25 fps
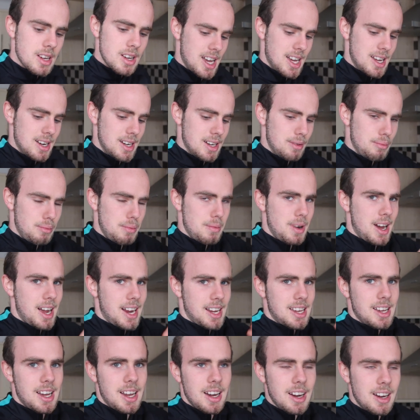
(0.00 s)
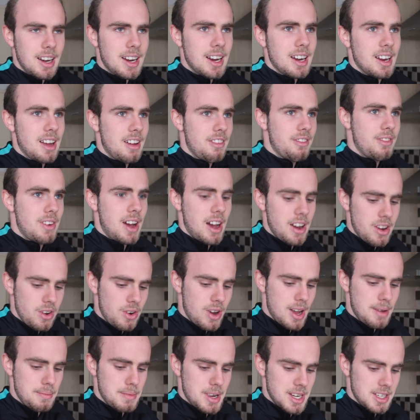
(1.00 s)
And I kind of need to evaluate